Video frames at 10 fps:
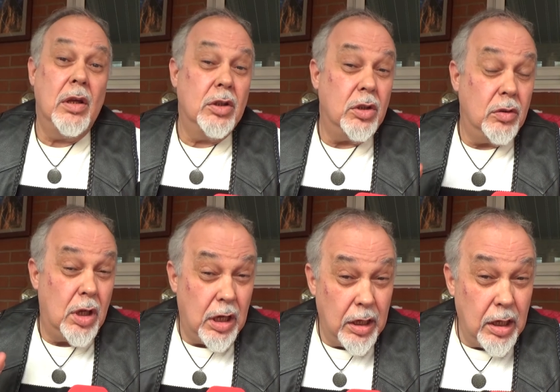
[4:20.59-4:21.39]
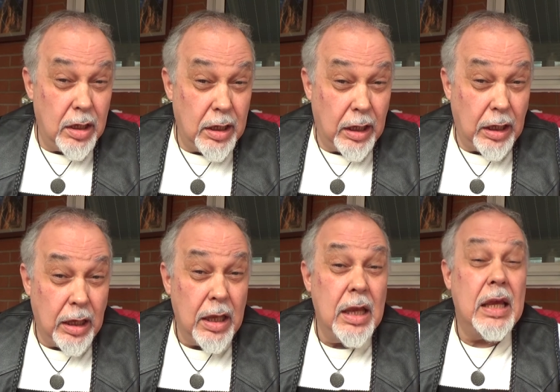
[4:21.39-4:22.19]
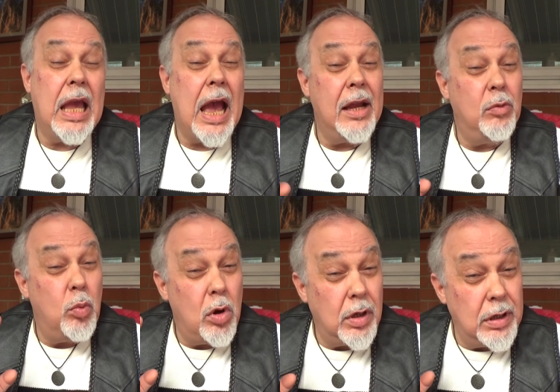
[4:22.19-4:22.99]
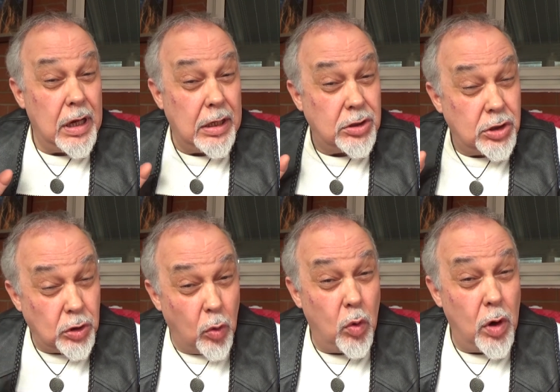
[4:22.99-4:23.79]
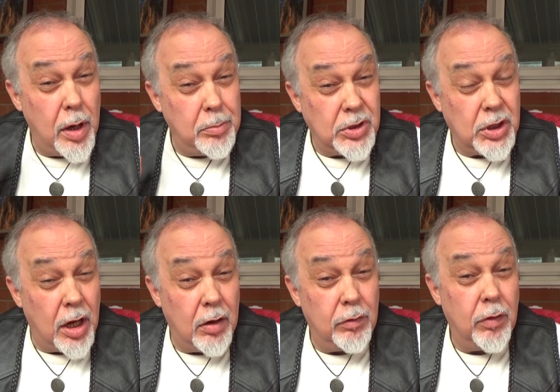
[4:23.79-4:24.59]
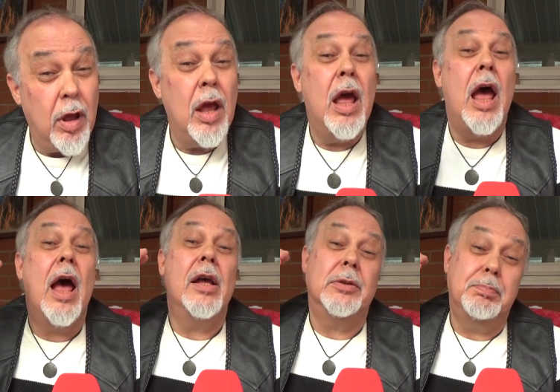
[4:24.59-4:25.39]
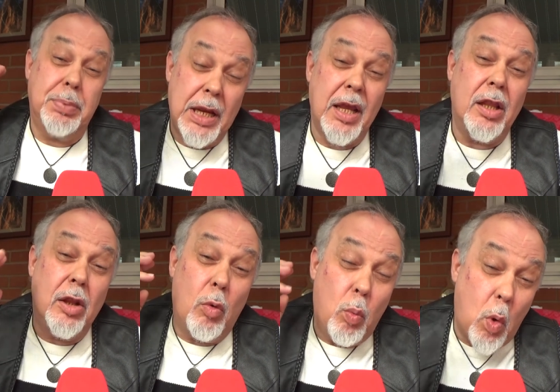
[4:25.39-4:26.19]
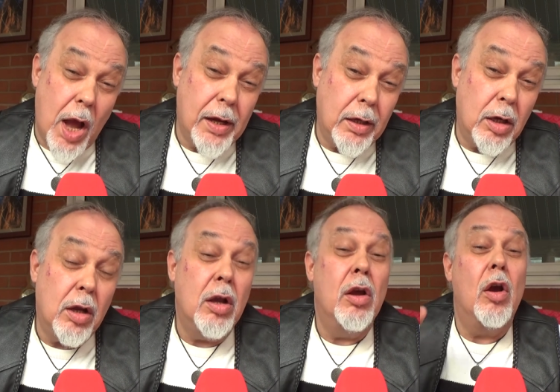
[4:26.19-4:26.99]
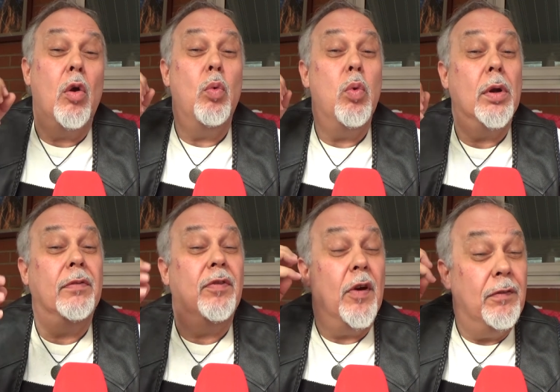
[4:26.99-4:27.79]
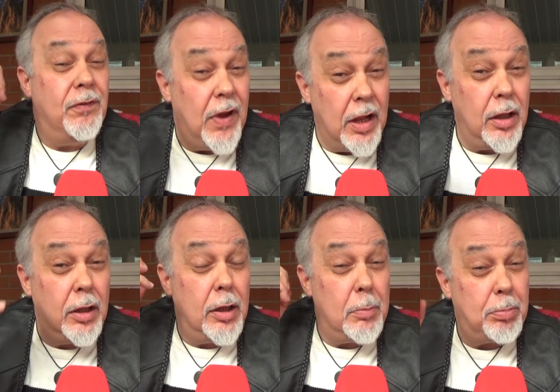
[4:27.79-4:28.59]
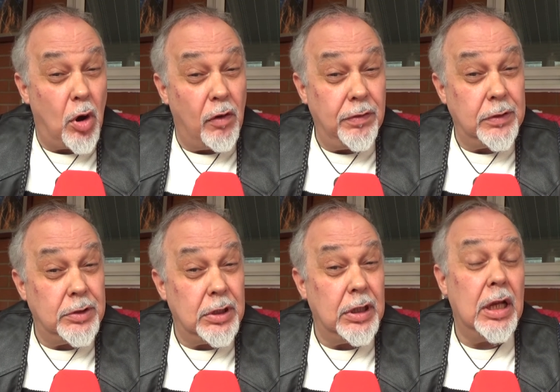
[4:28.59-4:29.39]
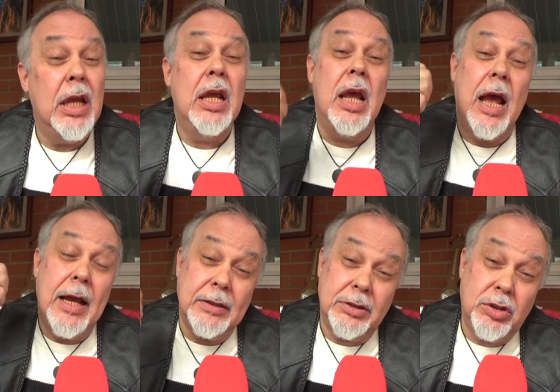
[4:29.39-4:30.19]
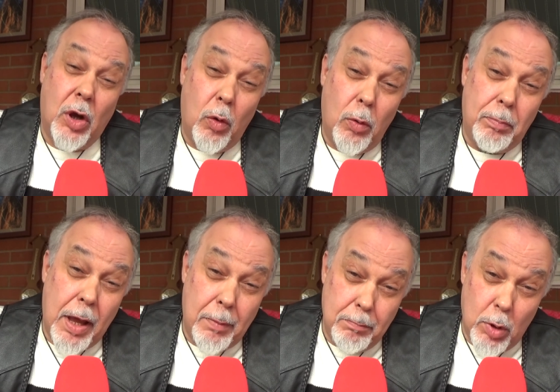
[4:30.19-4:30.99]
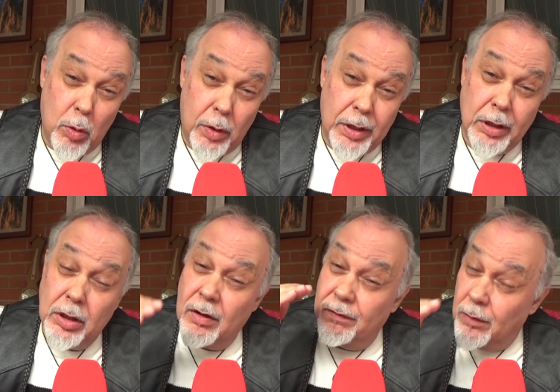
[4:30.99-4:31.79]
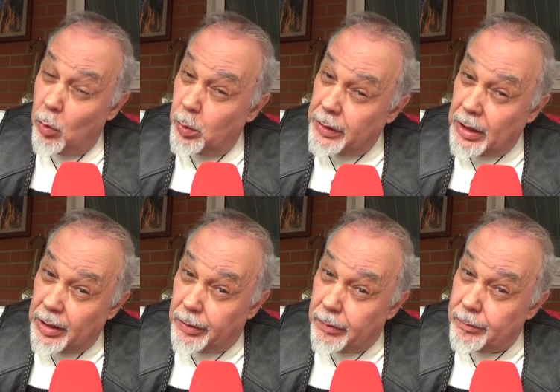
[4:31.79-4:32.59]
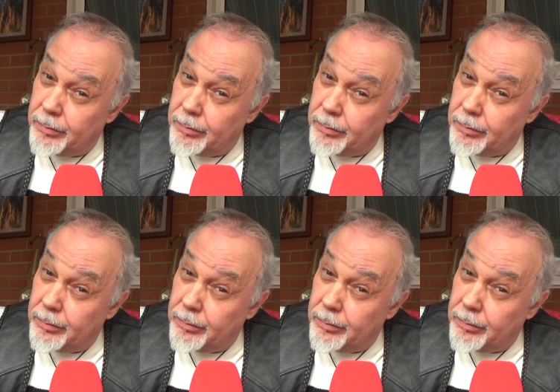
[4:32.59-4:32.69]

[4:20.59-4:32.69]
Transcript: So clearly, Cadwaladr saw himself as being the one who would fulfill the prophecy as told by Merlin de Vortigern.